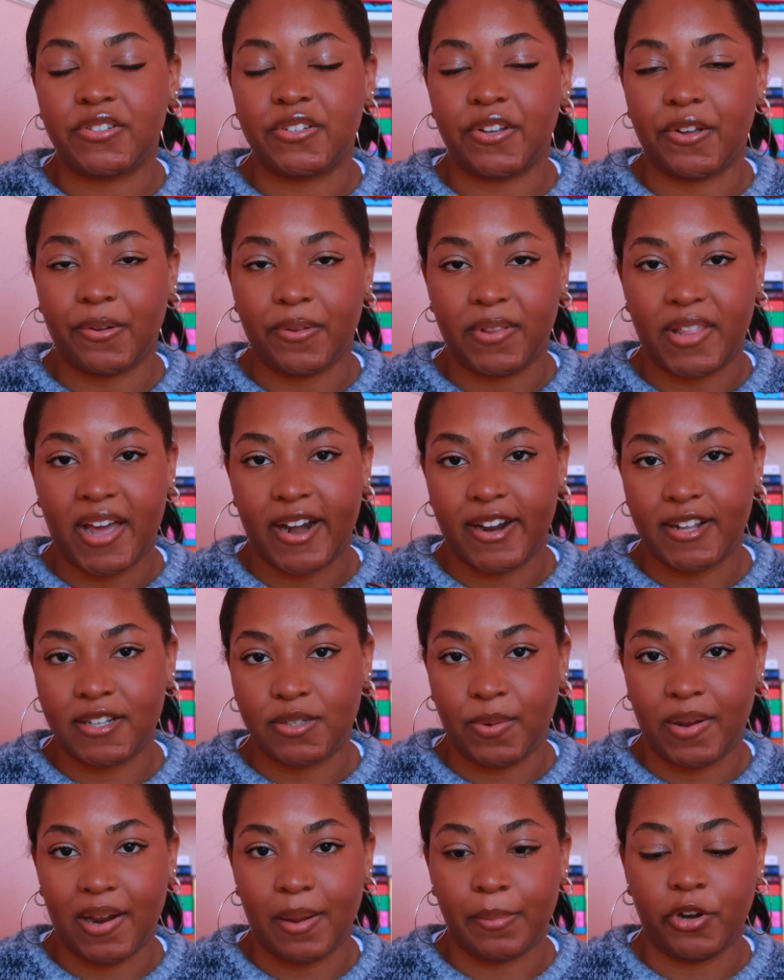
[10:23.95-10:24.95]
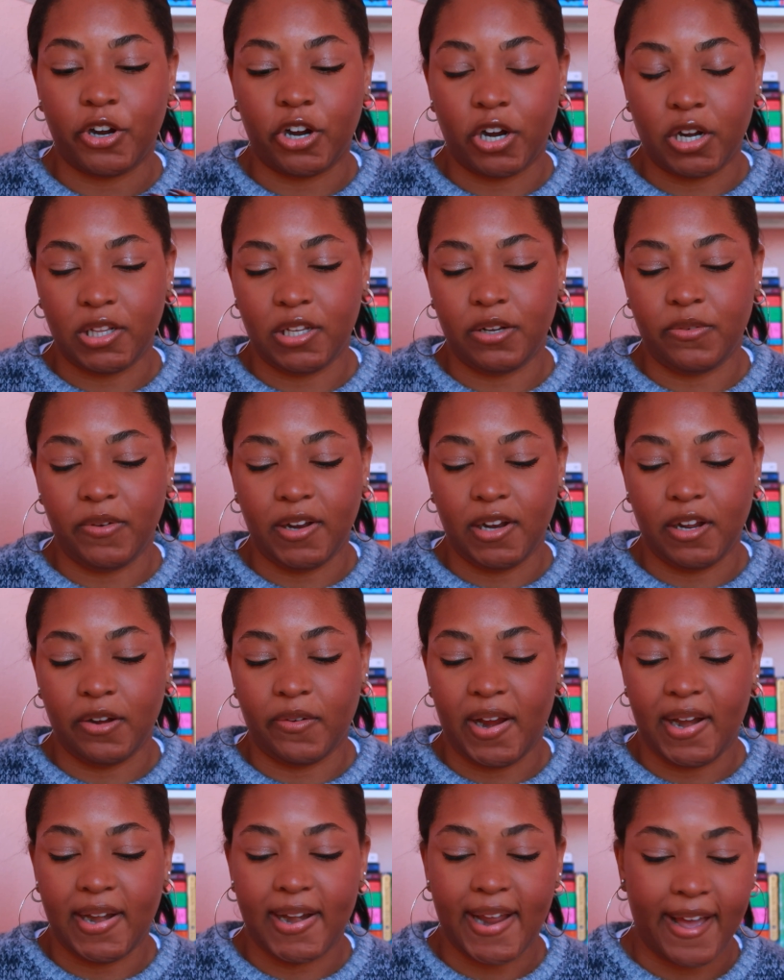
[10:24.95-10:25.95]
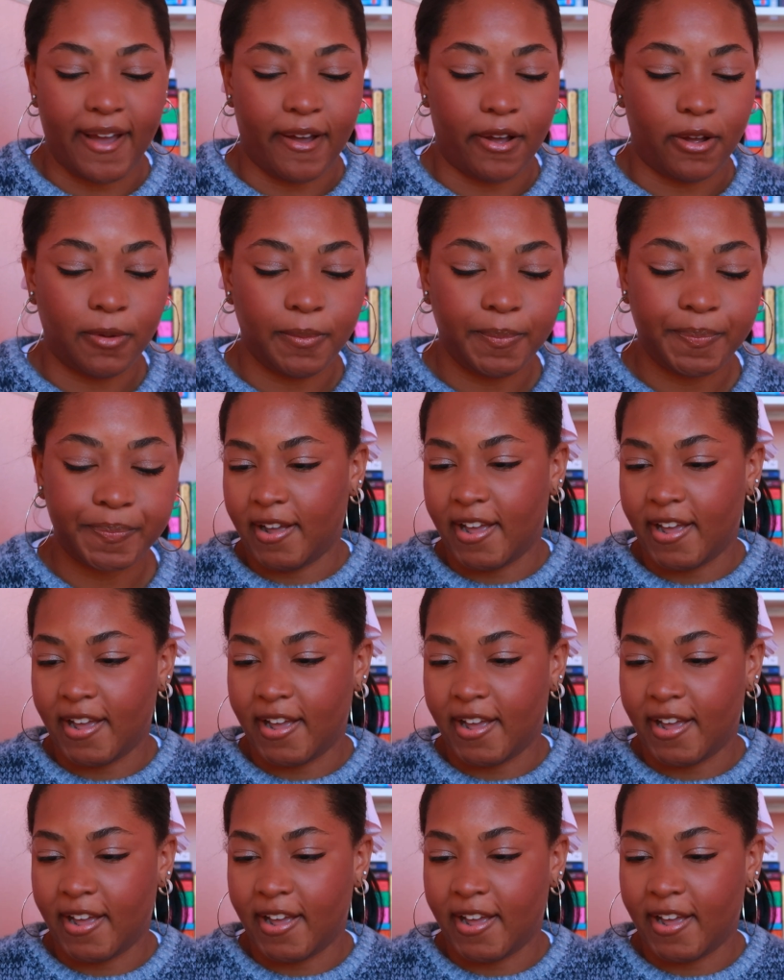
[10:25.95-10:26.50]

So that is what I'm currently reading right now.